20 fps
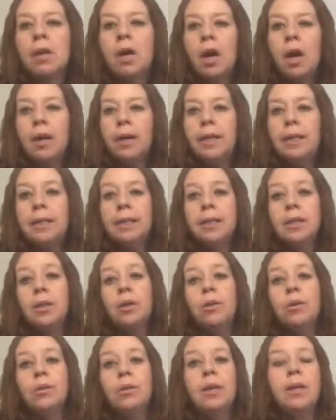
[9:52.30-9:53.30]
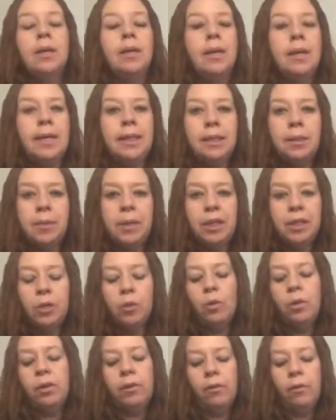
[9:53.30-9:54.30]
All right, so it's been
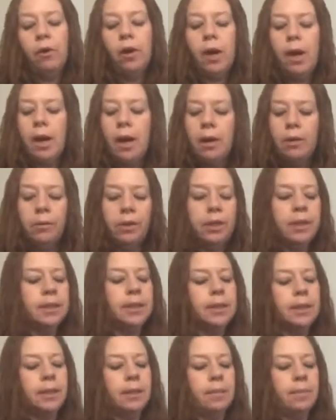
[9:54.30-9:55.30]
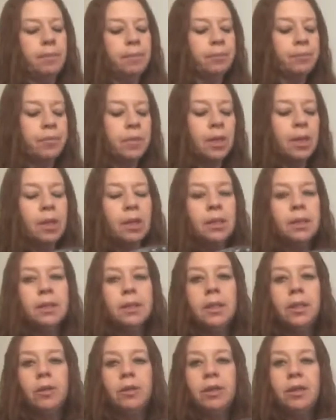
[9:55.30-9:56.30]
24 hours.
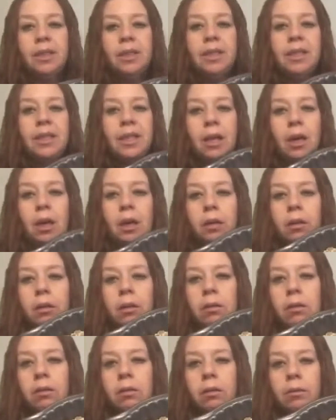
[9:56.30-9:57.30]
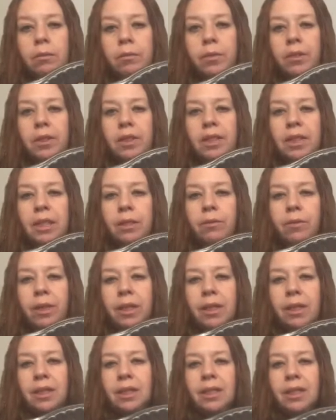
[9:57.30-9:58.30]
So you can see our birdseed
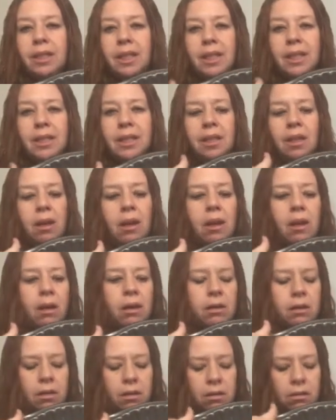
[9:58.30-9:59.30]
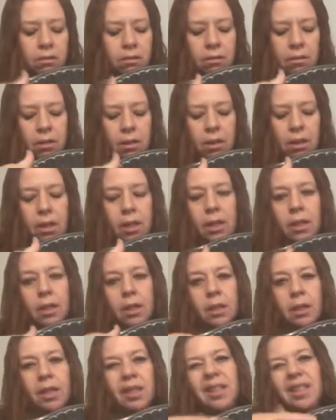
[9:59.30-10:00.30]
wreath is nice and hard.
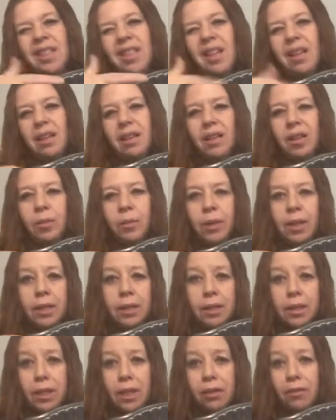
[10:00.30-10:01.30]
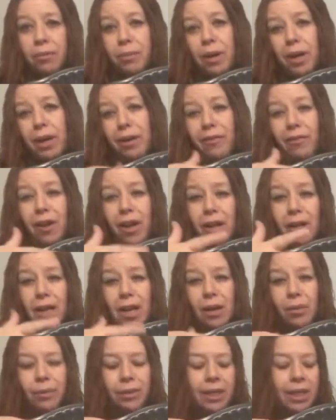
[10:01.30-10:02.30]
And so a little bit of seed will probably fall
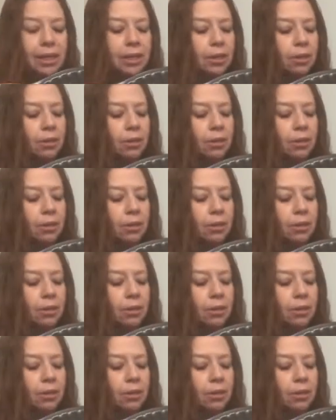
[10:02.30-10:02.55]
out, that's